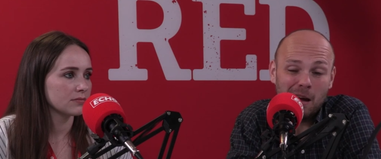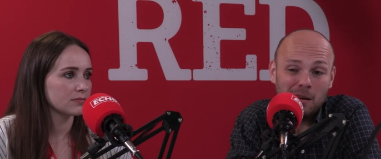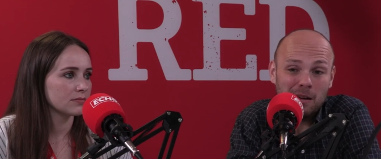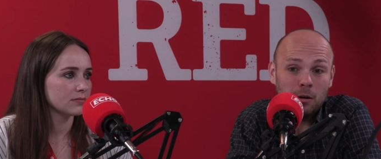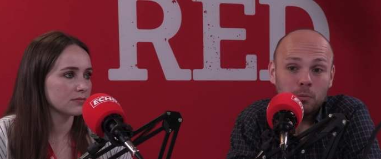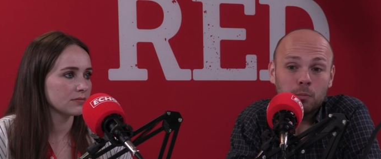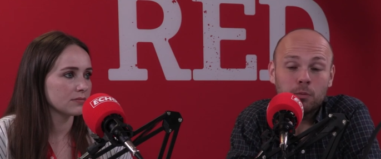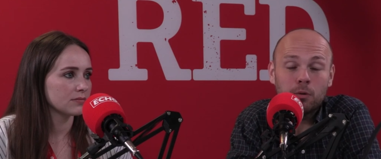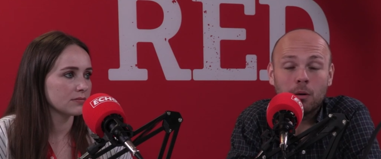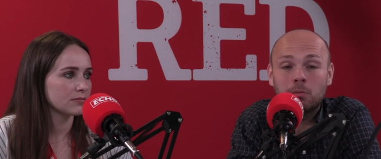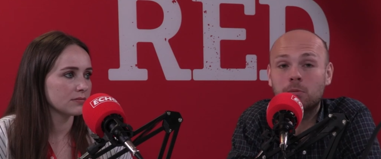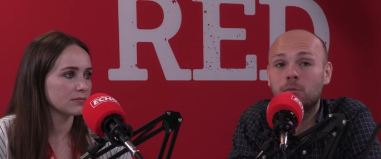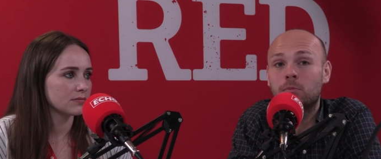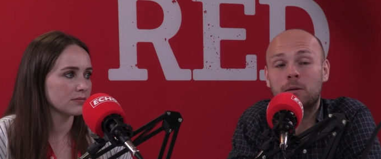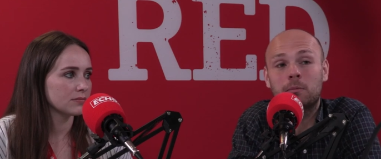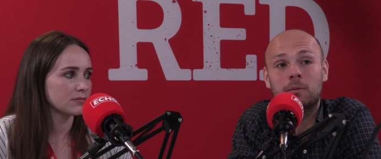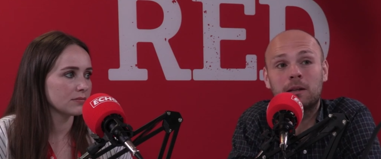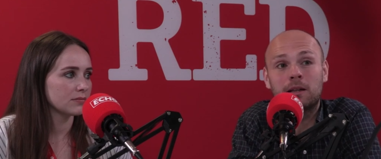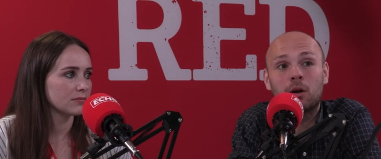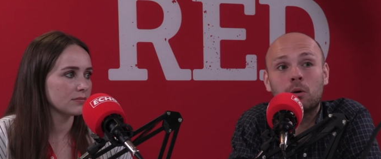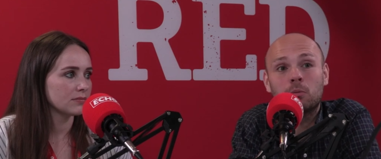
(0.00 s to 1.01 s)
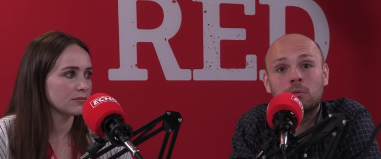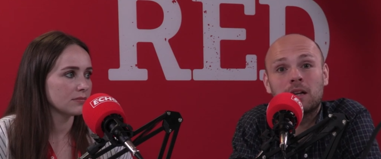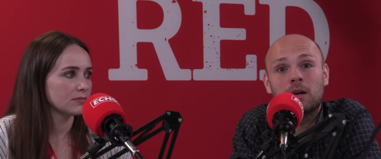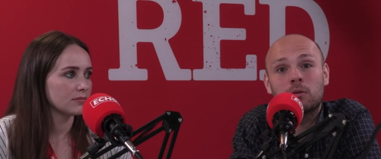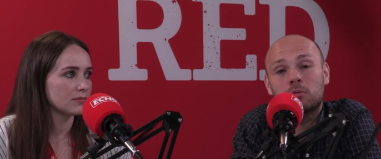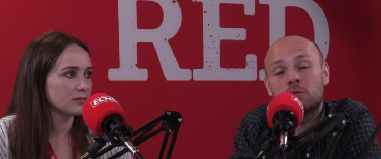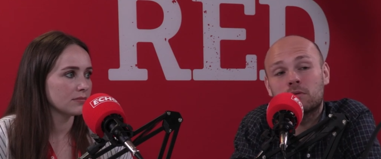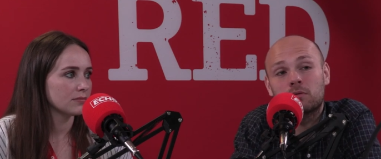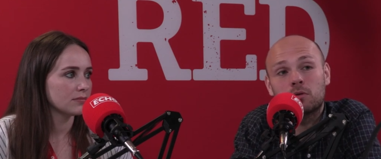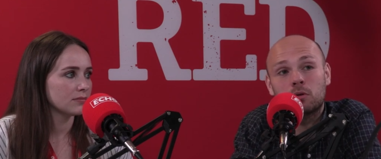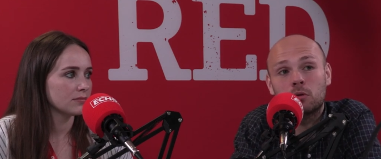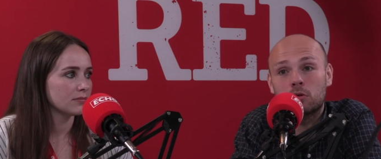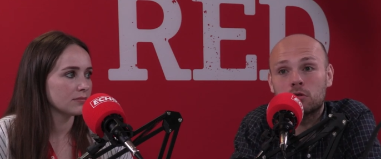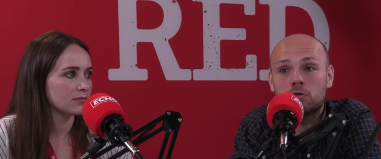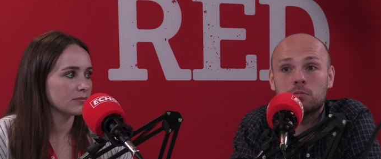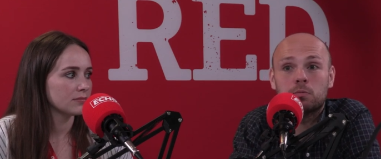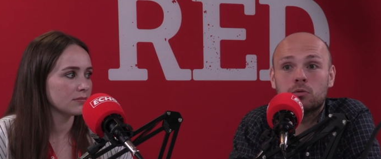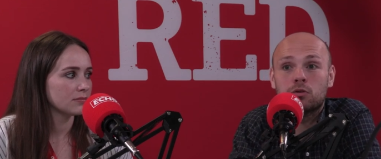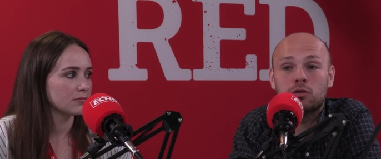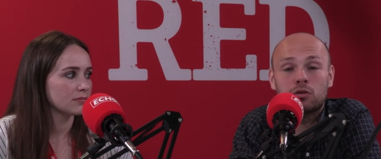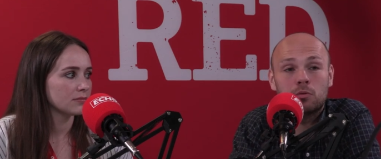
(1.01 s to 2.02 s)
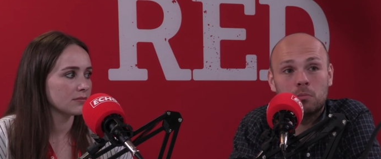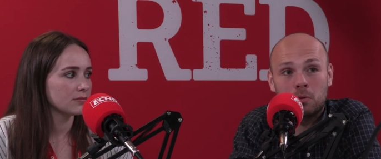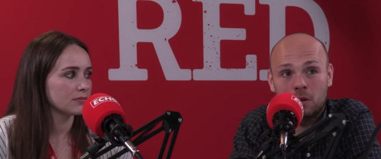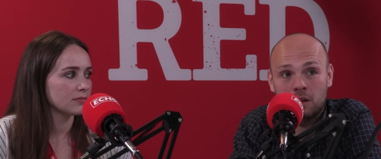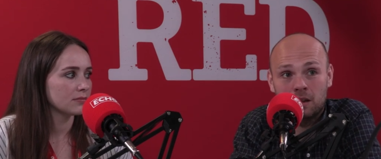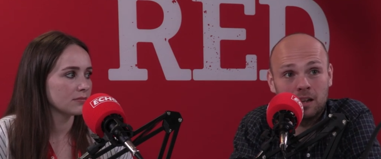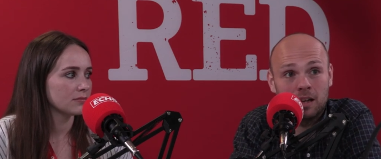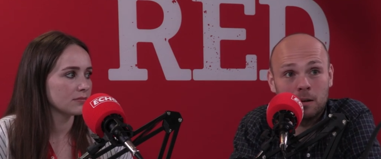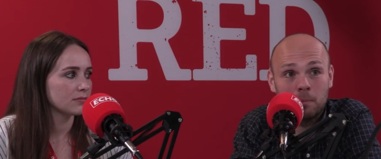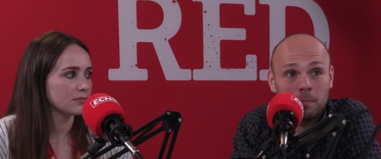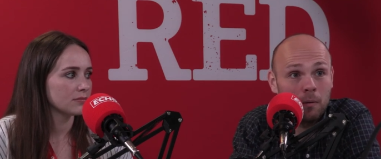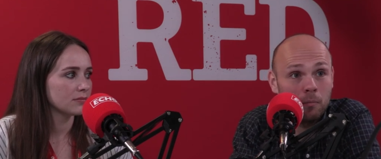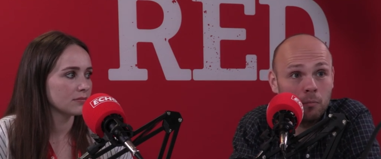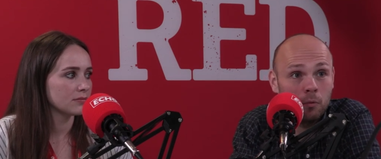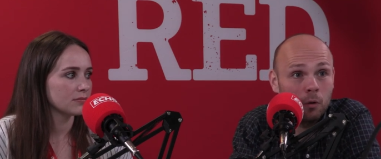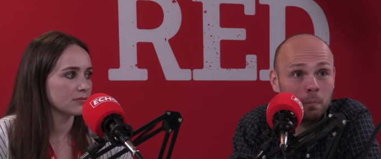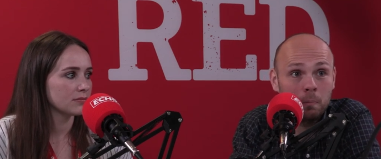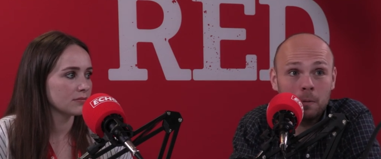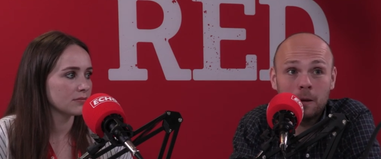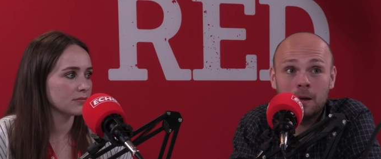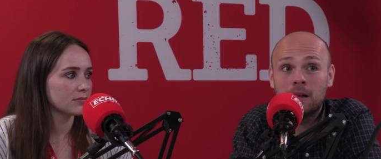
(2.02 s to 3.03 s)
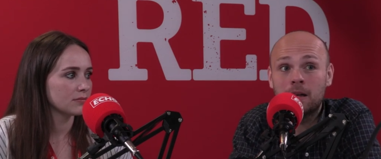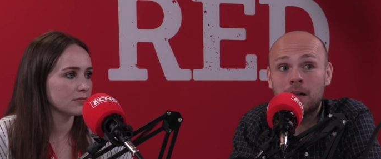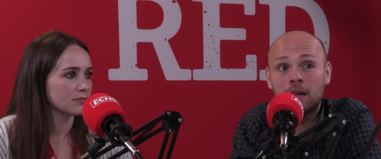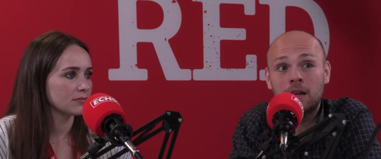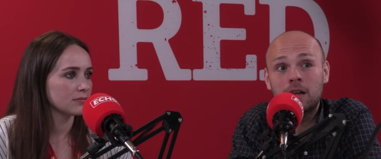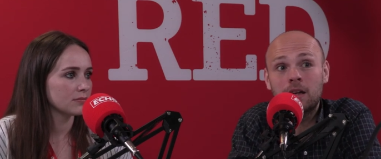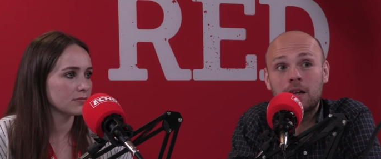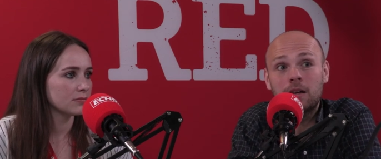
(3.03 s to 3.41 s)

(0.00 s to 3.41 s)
Speaker 1: He'll probably be loaned out, of course, but somebody like Ben Woodburn.